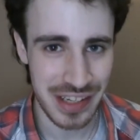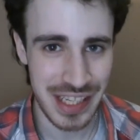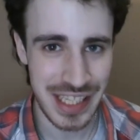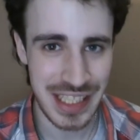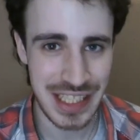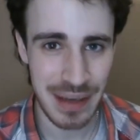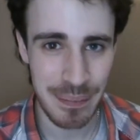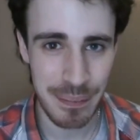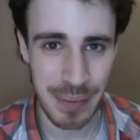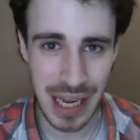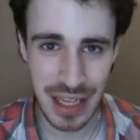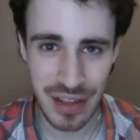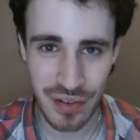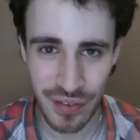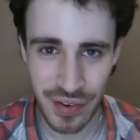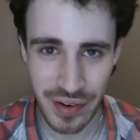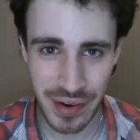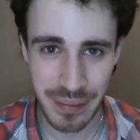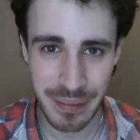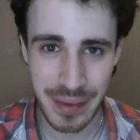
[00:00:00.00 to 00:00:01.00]
It's a
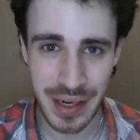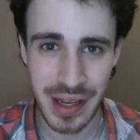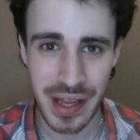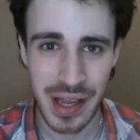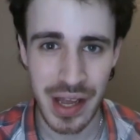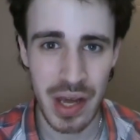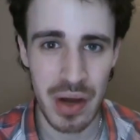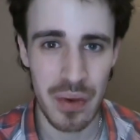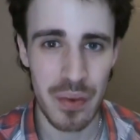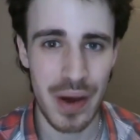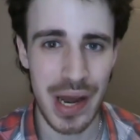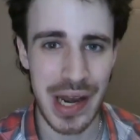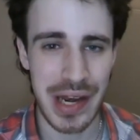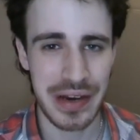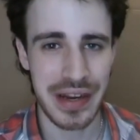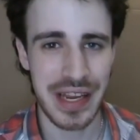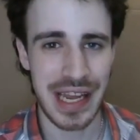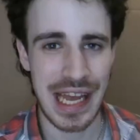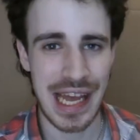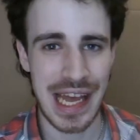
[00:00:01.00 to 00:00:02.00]
platform where
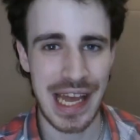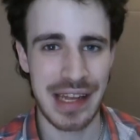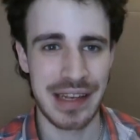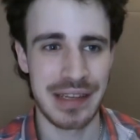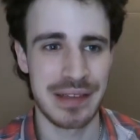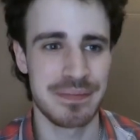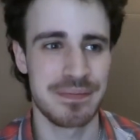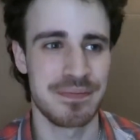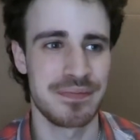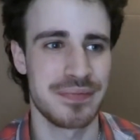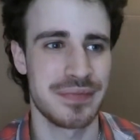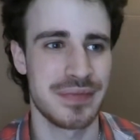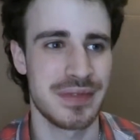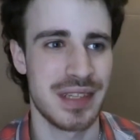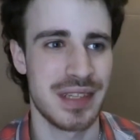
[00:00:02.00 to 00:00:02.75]
you can